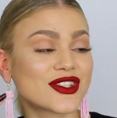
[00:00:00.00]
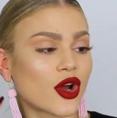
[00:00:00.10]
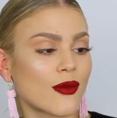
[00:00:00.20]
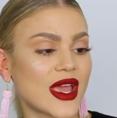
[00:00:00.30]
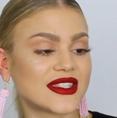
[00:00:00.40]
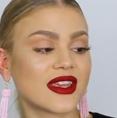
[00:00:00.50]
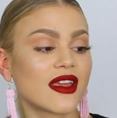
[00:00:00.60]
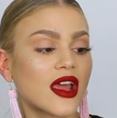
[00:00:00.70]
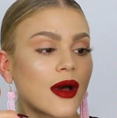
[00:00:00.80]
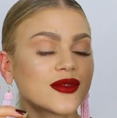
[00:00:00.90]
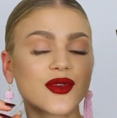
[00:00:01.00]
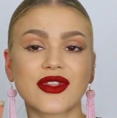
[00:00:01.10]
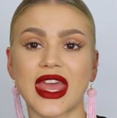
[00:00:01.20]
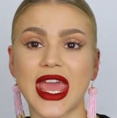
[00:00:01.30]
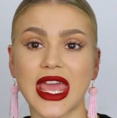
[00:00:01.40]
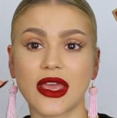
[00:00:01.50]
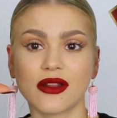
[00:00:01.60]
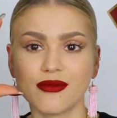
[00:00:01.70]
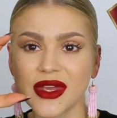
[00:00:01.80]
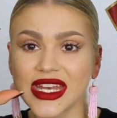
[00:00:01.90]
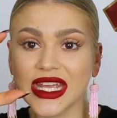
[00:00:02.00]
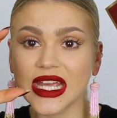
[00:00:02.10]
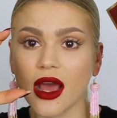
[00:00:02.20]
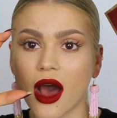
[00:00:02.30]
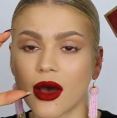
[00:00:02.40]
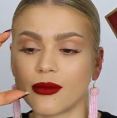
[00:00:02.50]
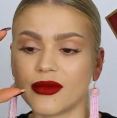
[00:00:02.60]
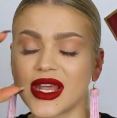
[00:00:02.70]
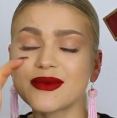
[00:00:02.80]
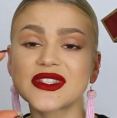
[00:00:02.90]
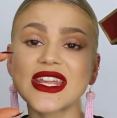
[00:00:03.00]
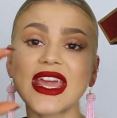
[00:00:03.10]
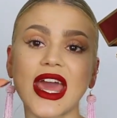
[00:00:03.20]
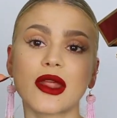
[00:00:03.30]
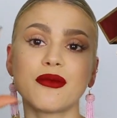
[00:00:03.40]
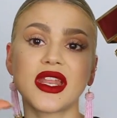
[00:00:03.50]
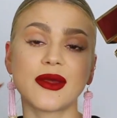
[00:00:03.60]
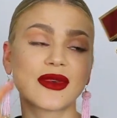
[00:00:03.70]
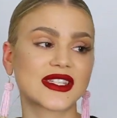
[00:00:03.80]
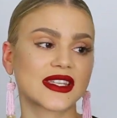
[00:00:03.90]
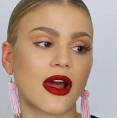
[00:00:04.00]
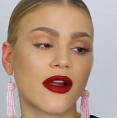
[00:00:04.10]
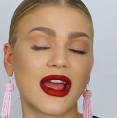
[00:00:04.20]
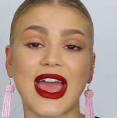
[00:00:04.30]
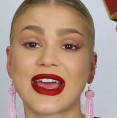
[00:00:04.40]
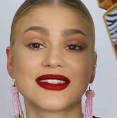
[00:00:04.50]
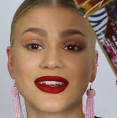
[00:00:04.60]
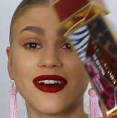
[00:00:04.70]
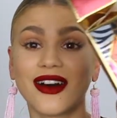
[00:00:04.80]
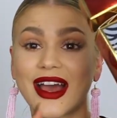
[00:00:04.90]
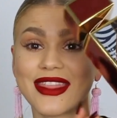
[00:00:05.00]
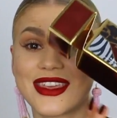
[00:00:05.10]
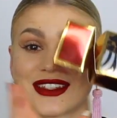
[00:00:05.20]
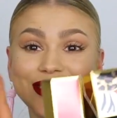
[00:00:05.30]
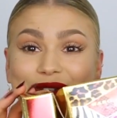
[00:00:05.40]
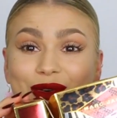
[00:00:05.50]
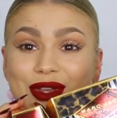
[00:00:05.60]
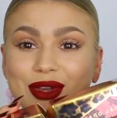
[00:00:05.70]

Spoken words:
is so amazing. It comes with a mini lipstick and a mini mascara, and oh, I think it's so